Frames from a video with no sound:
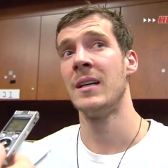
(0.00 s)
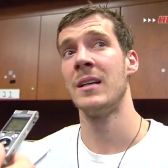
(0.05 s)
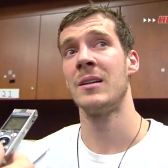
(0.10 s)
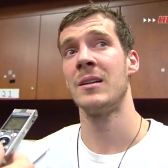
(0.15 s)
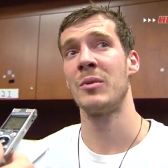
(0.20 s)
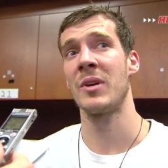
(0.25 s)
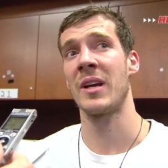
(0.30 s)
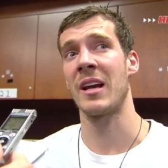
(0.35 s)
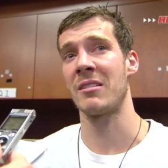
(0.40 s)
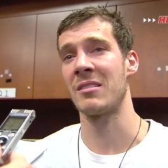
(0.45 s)

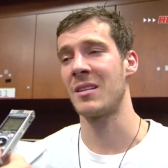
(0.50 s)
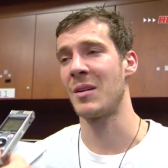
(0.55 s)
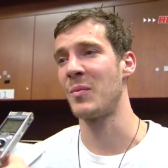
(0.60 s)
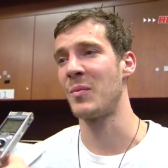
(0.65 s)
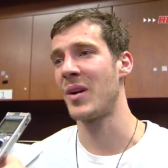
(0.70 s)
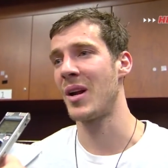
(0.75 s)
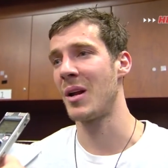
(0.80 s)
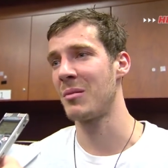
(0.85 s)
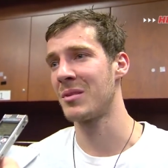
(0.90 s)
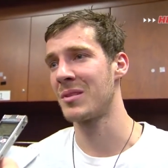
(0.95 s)
uh, we have some
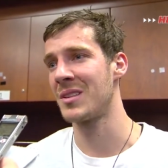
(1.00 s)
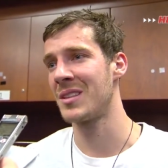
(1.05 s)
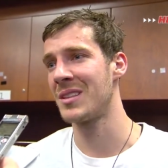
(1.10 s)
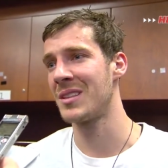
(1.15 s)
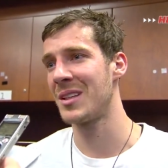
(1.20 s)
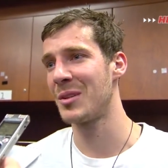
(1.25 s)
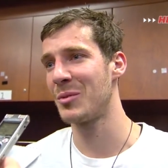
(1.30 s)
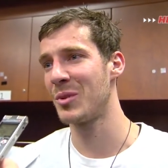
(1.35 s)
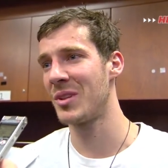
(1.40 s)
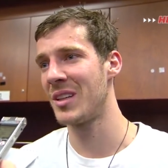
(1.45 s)
problems
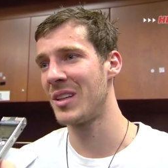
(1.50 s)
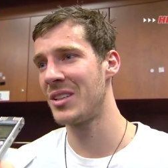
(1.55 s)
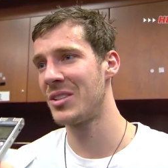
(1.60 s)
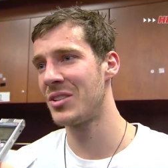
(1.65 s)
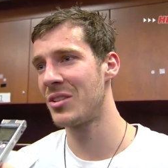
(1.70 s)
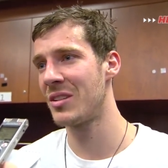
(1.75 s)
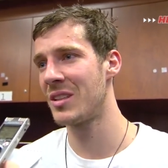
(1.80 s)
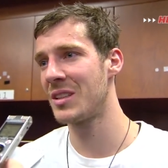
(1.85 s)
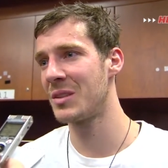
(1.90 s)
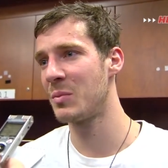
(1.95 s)
this year with
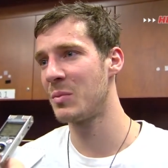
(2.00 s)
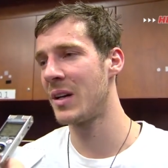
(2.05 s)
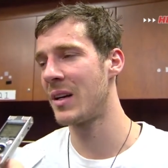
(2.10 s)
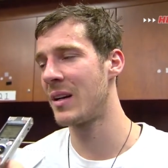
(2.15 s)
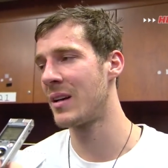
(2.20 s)
injuries mm -hmm.